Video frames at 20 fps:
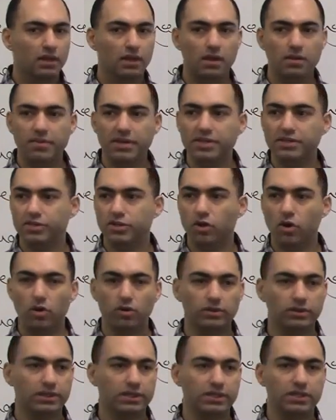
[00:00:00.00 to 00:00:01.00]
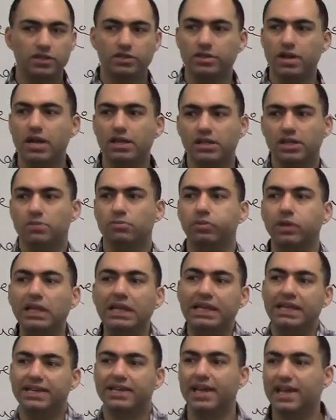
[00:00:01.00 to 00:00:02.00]
It means you're not
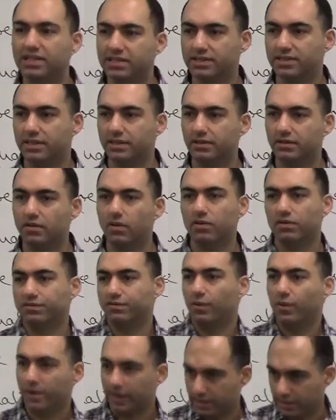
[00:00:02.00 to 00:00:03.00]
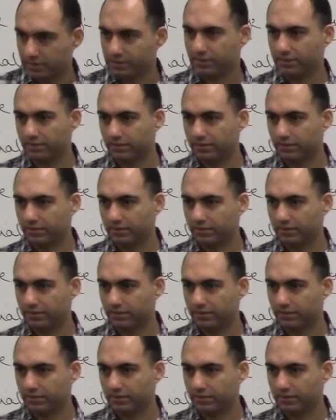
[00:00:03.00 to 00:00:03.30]
completely against it or for it.